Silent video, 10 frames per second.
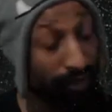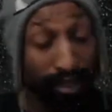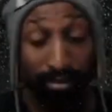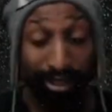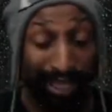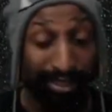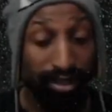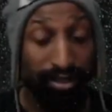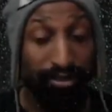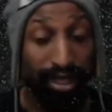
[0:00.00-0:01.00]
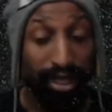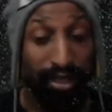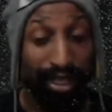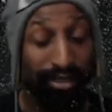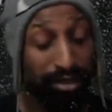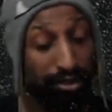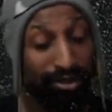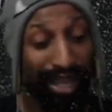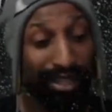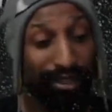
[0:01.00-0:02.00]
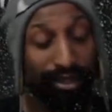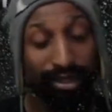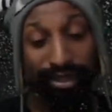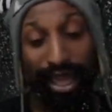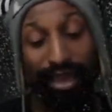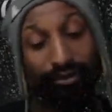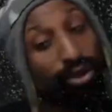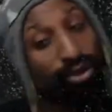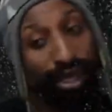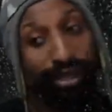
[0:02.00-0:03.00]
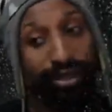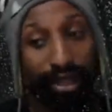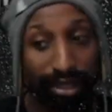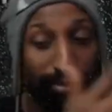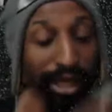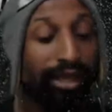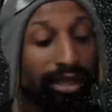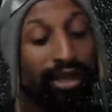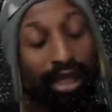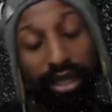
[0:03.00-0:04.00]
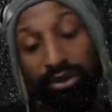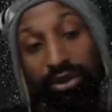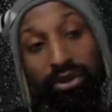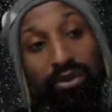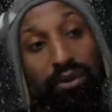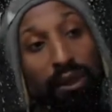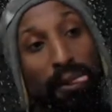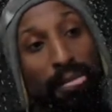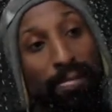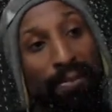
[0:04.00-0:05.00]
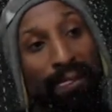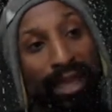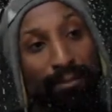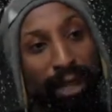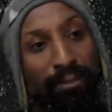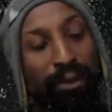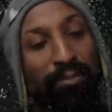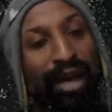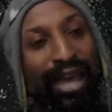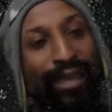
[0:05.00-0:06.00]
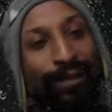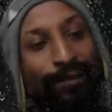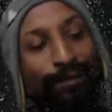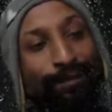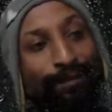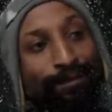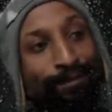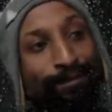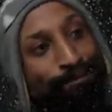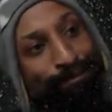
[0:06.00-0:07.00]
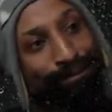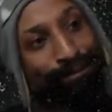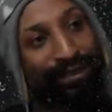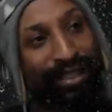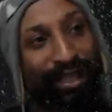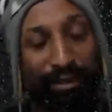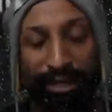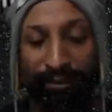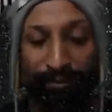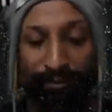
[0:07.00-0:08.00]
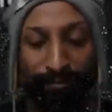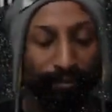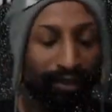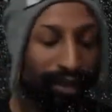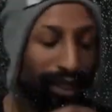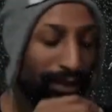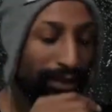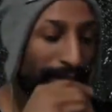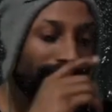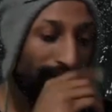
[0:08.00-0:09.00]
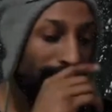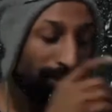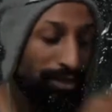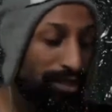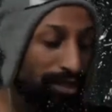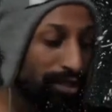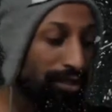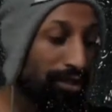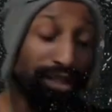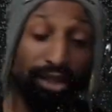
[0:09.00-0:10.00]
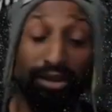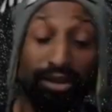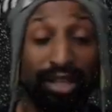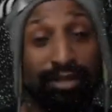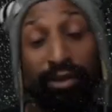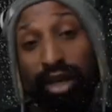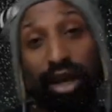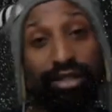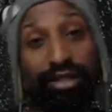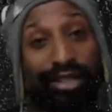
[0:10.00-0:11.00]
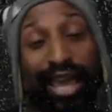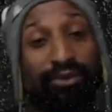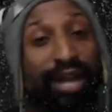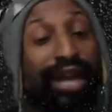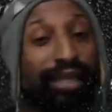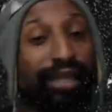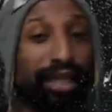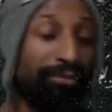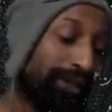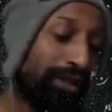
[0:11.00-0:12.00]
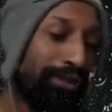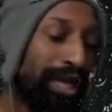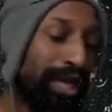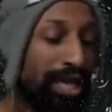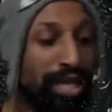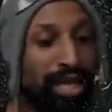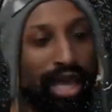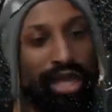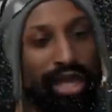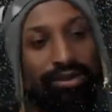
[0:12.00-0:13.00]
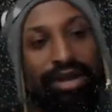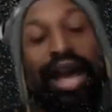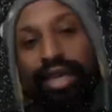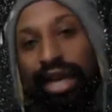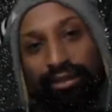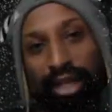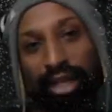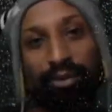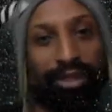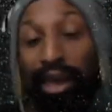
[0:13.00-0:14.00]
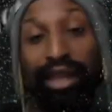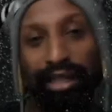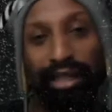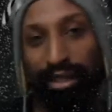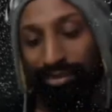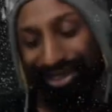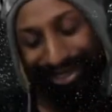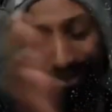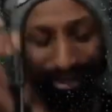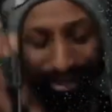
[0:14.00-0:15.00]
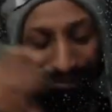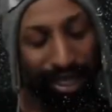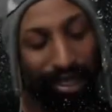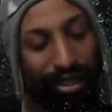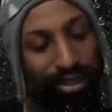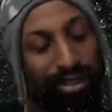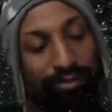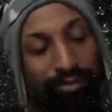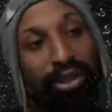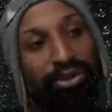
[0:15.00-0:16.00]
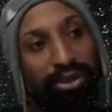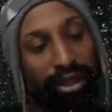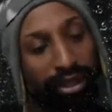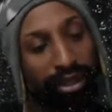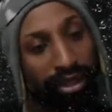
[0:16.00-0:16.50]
But that's the new thing. That's the new talent is to have no talent and to make it look like you do. You get people to buy in. Hey, man. Hey, man, that's what you do. Because look, you listen to Billy Carson, that Anunnaki coming for you, bud. Anunnaki out there with the melanin. Stop, get the fuck out of here. That's just bullshit.